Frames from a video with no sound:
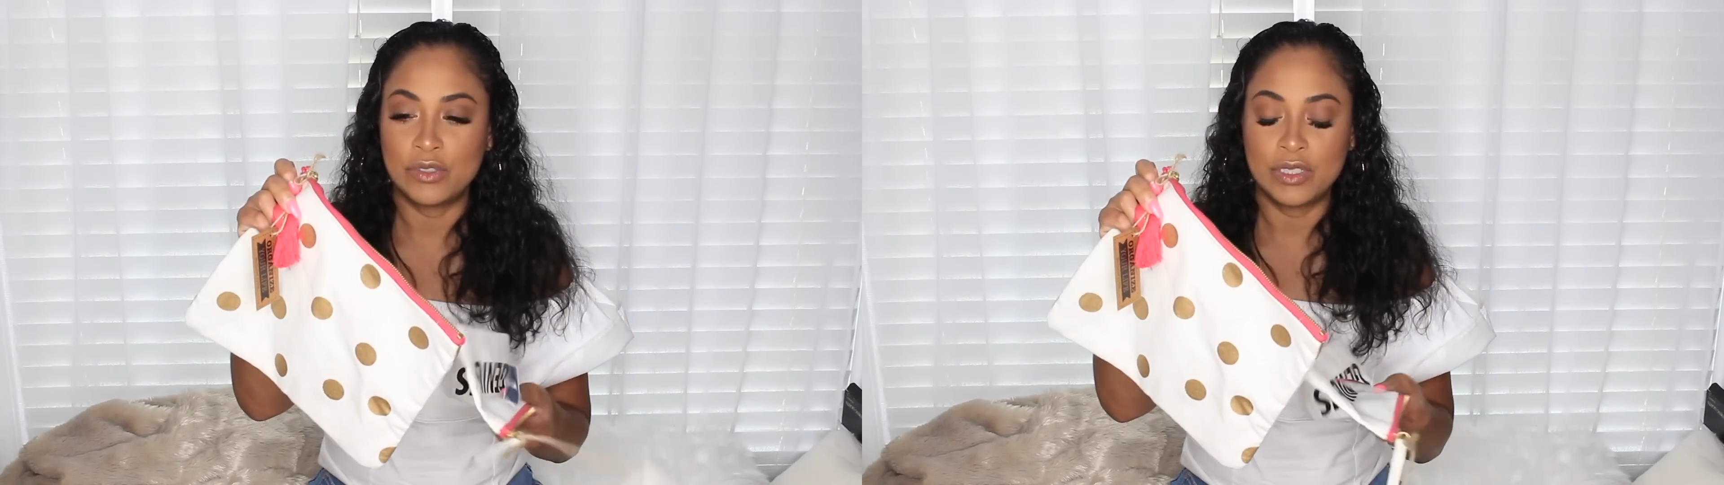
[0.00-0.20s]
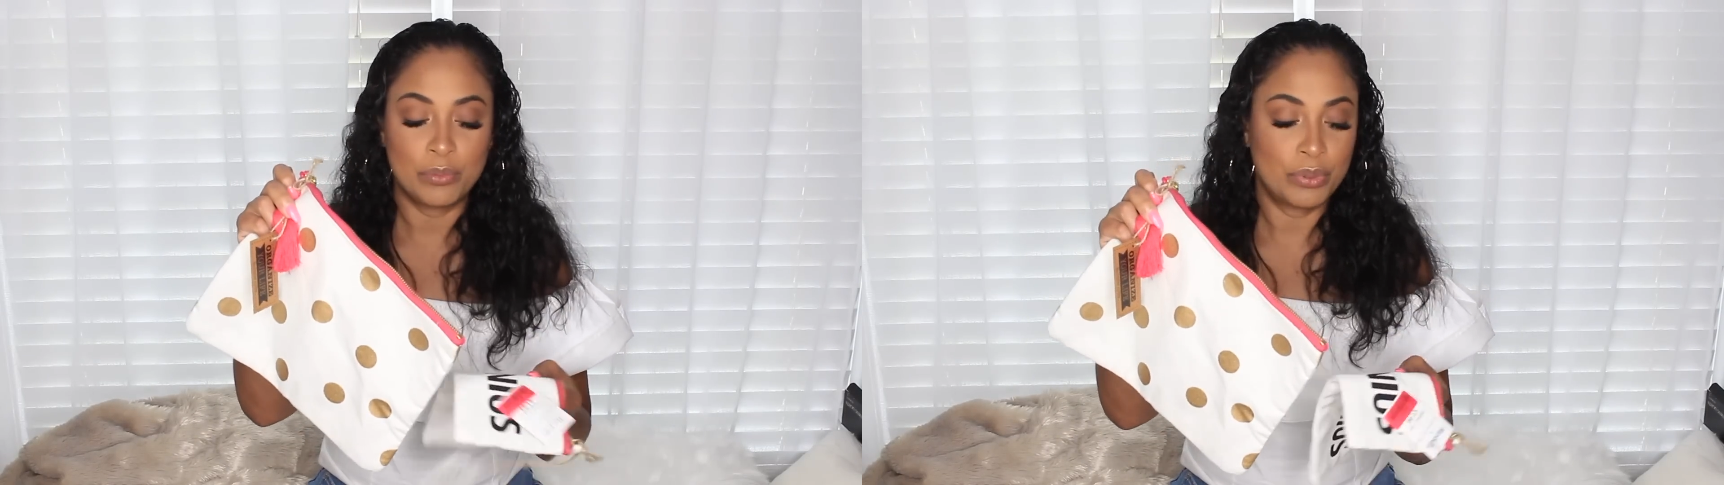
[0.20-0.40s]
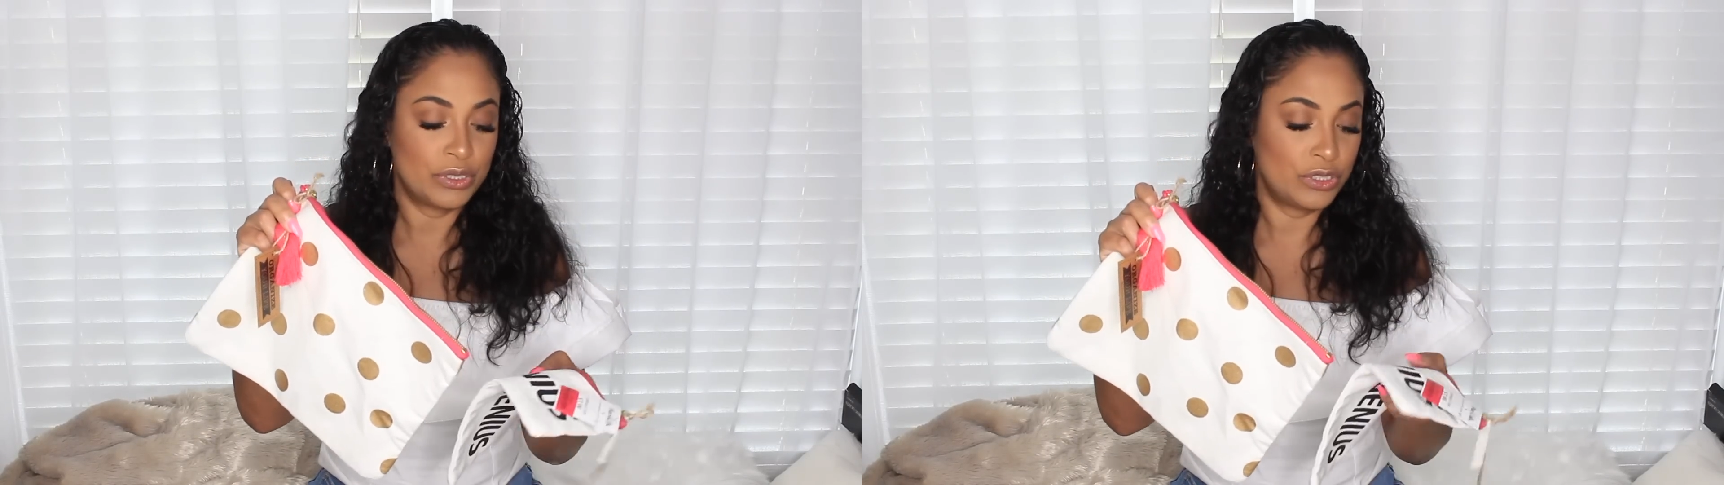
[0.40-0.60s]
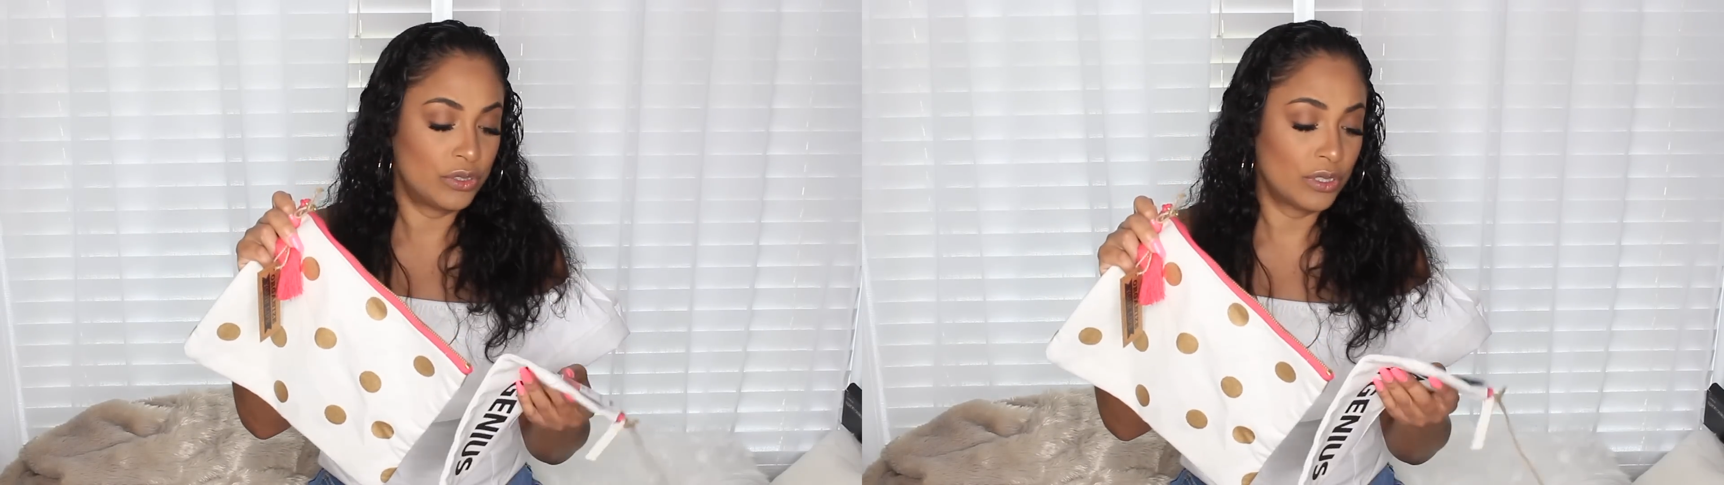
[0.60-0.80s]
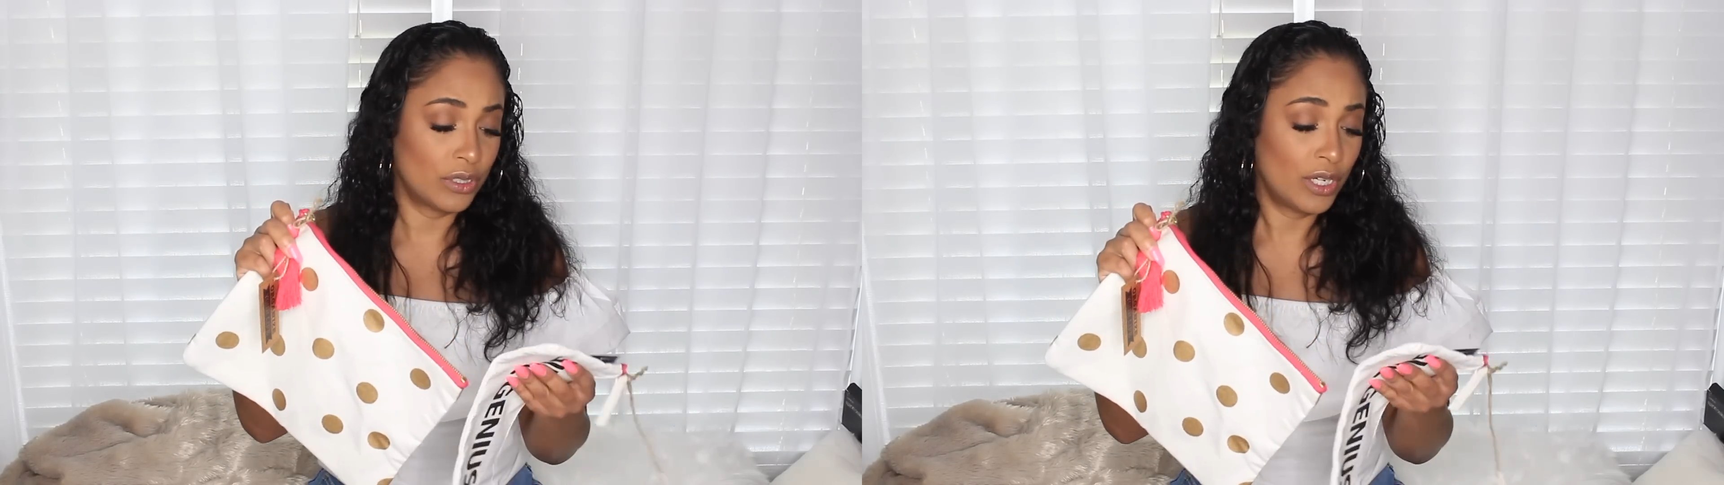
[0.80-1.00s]
You can put
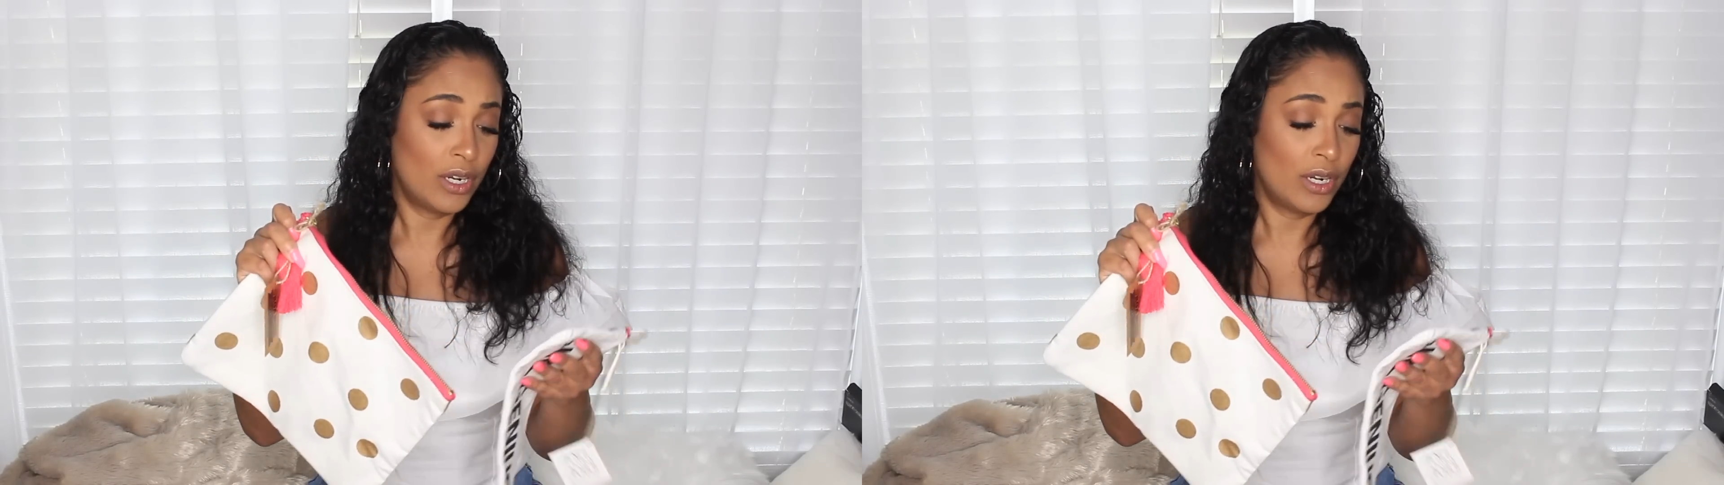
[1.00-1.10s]
your